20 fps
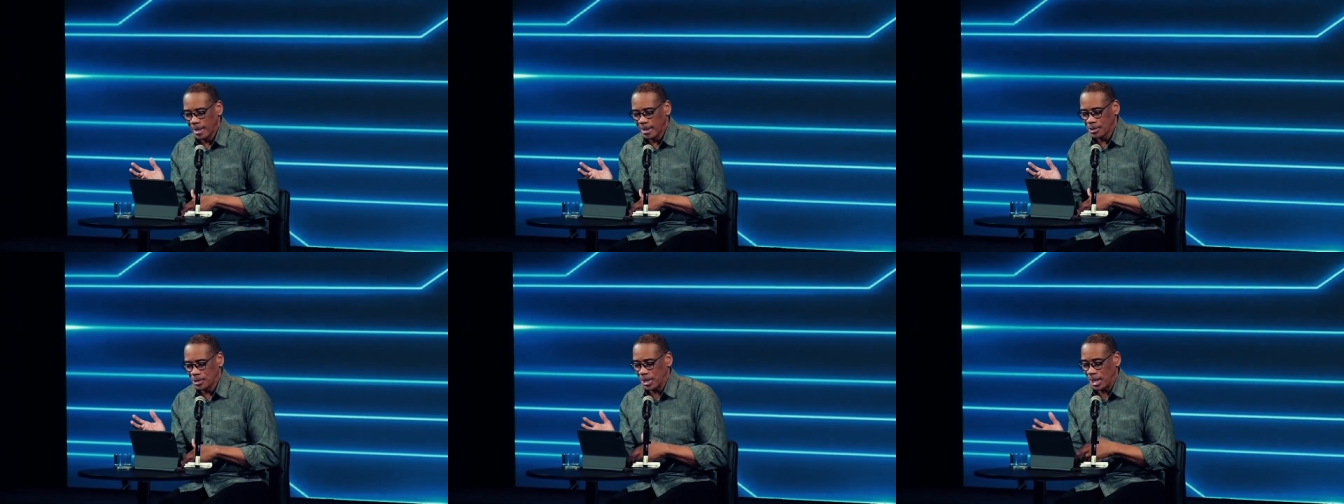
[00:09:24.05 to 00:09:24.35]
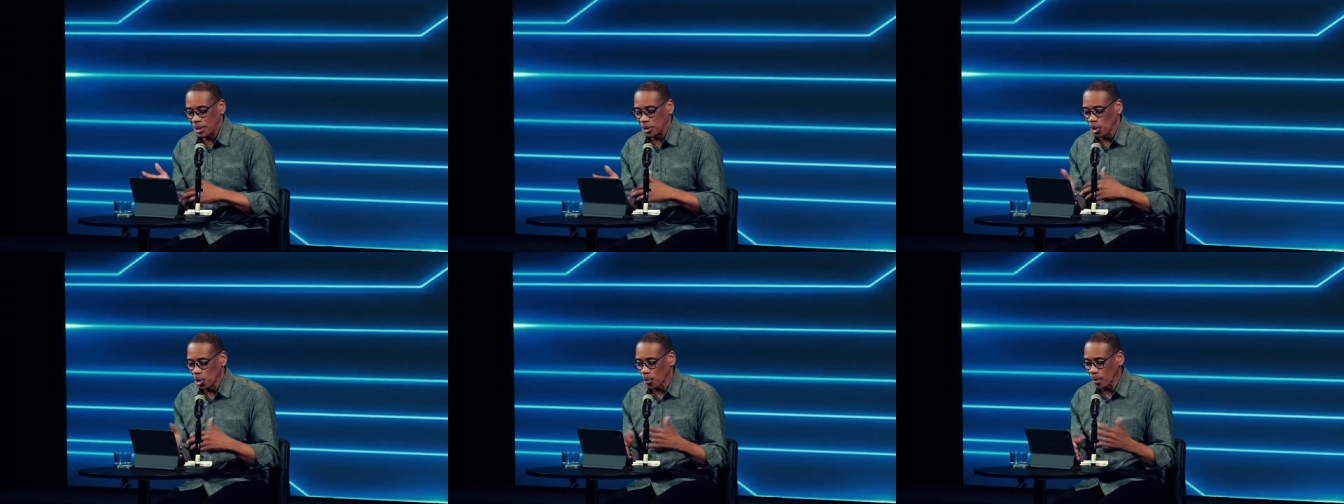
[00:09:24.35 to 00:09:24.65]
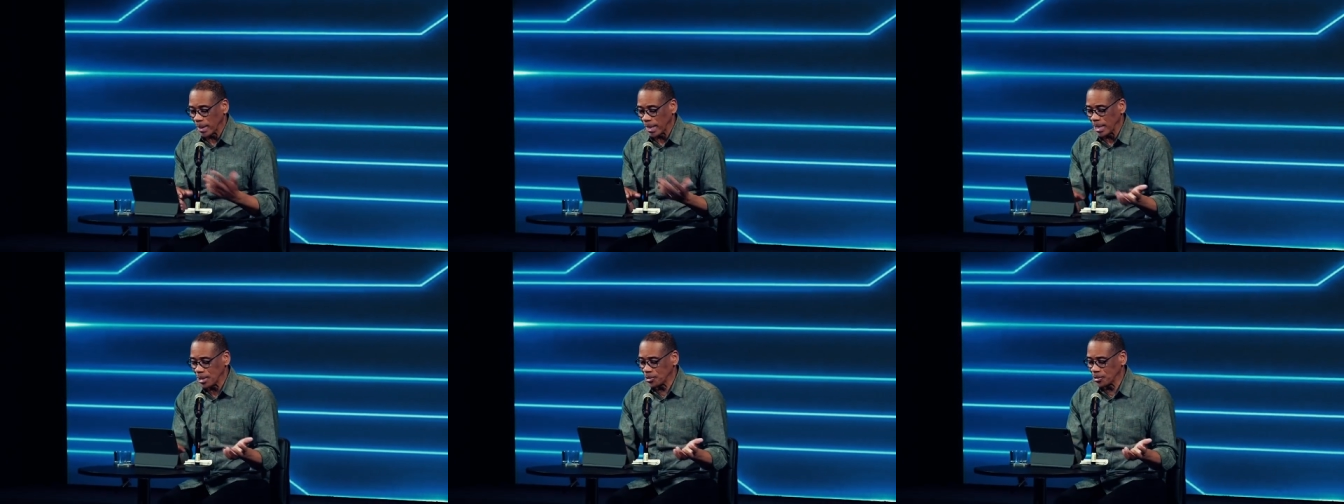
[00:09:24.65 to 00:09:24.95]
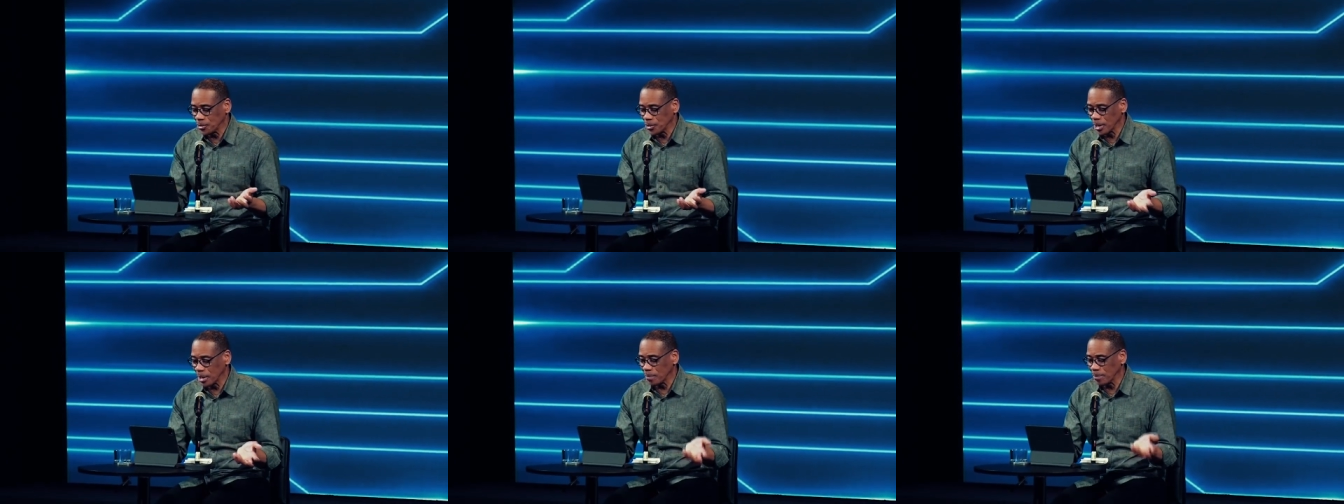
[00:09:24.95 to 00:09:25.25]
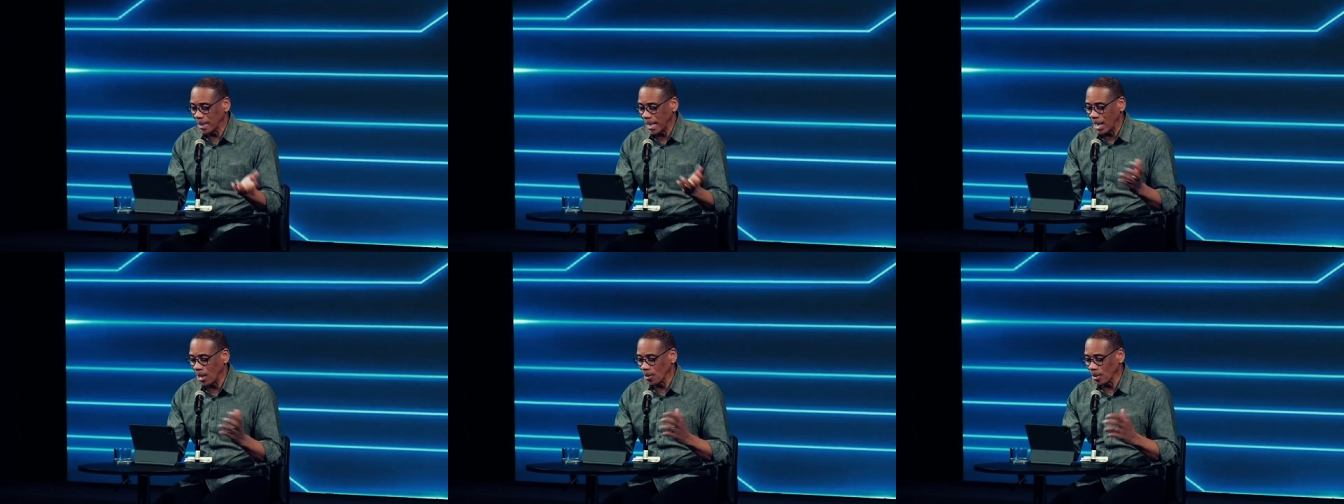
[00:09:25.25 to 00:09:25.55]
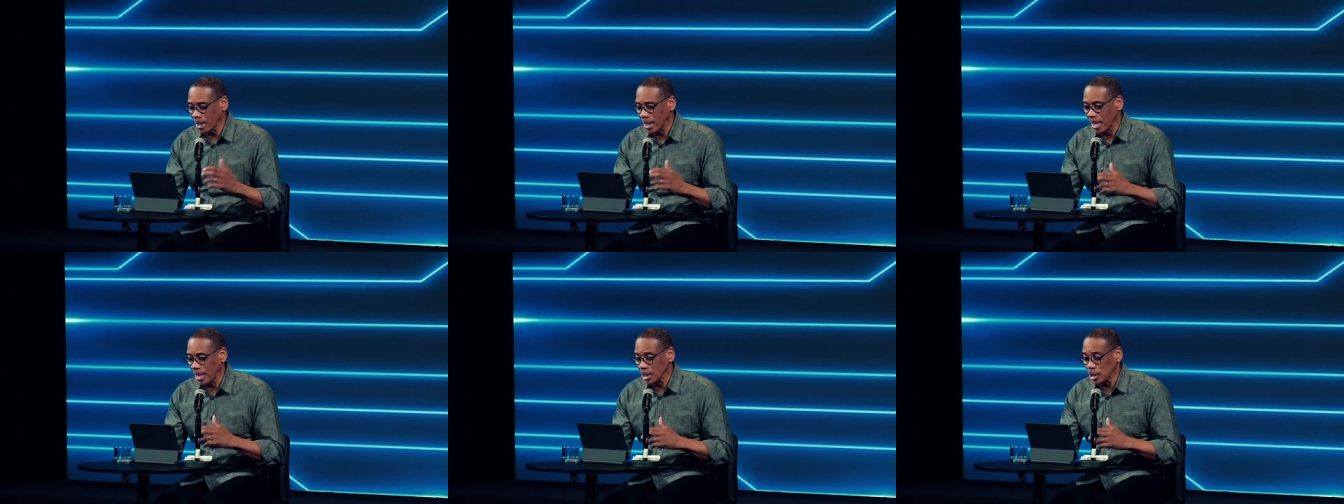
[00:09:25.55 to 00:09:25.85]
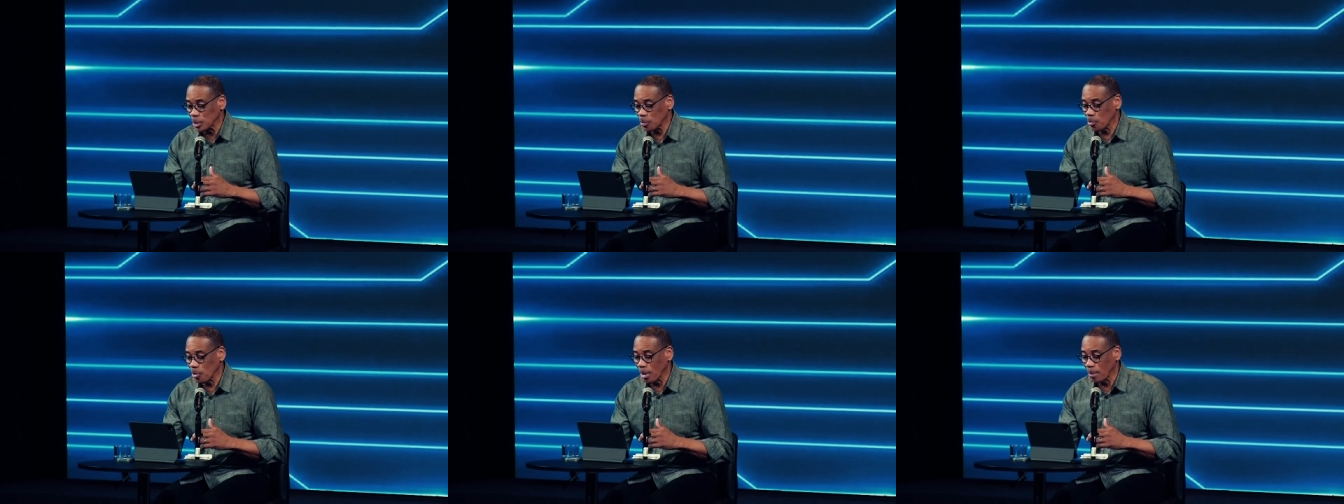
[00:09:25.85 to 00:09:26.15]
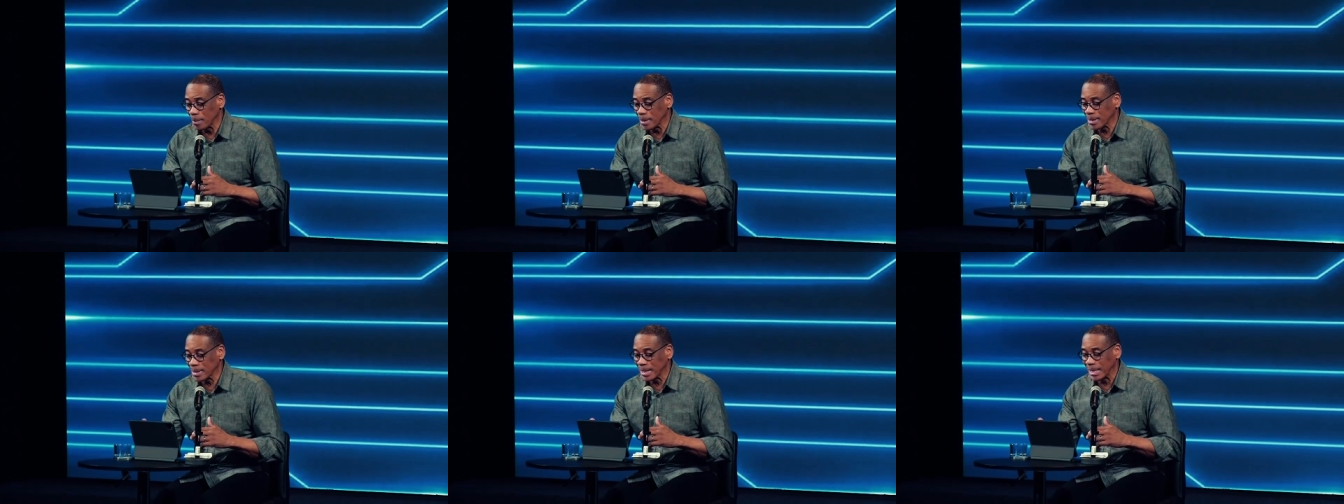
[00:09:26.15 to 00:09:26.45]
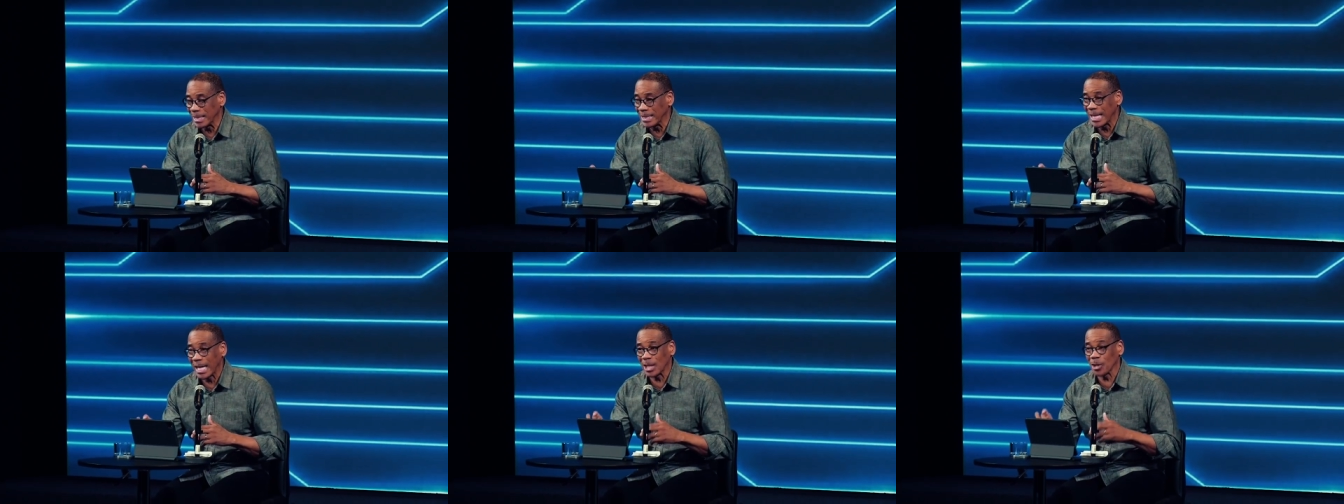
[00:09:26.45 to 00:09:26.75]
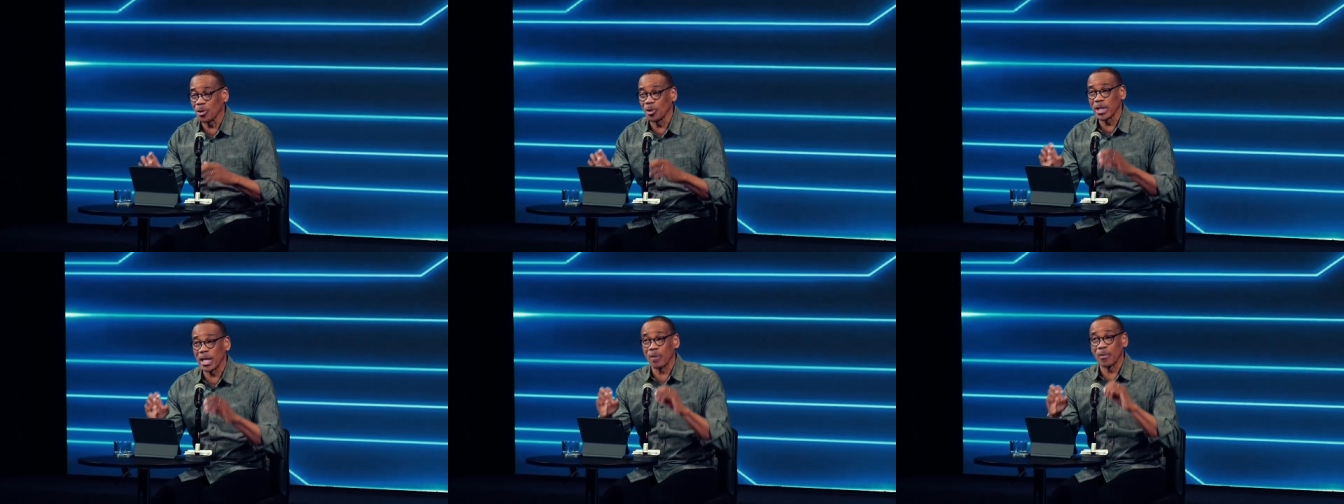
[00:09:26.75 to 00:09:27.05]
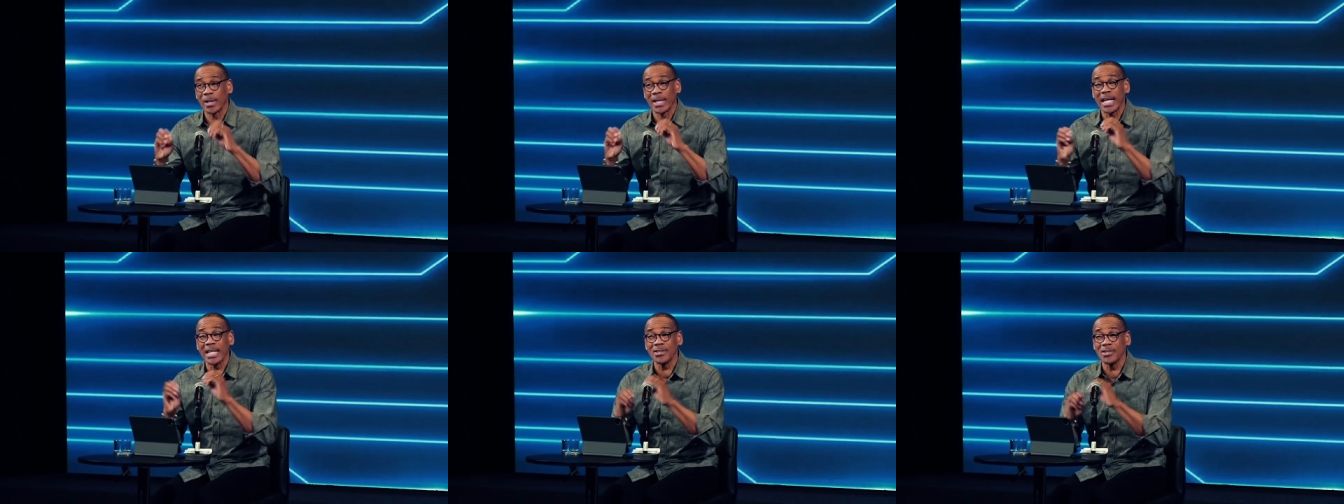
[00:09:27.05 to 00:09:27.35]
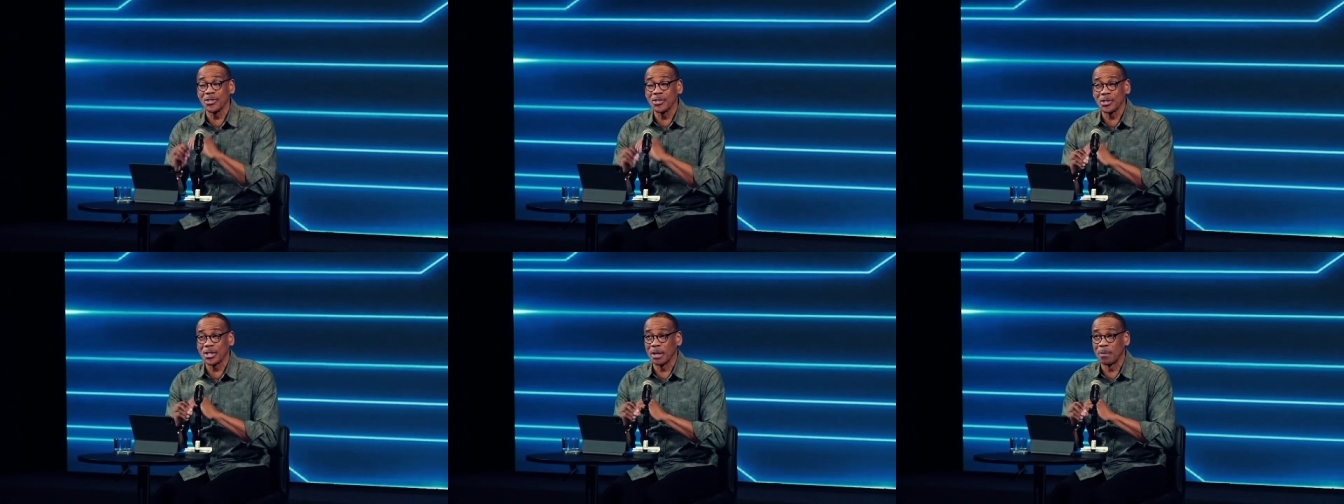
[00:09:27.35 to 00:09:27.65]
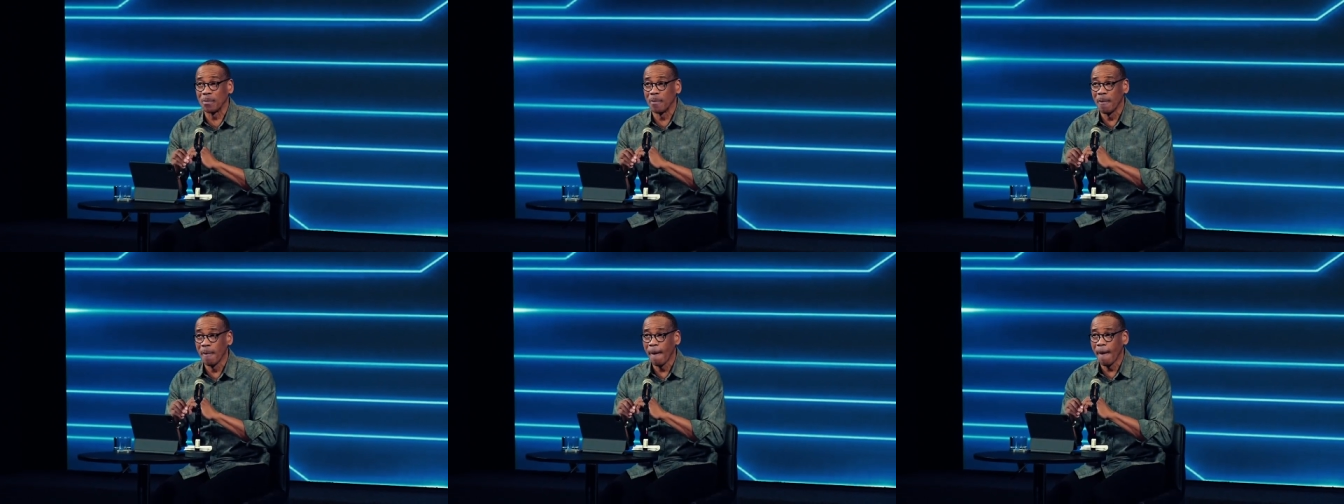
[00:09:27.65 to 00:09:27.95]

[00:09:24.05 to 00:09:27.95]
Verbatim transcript: She had no relationship. Now God is promising not only a relationship,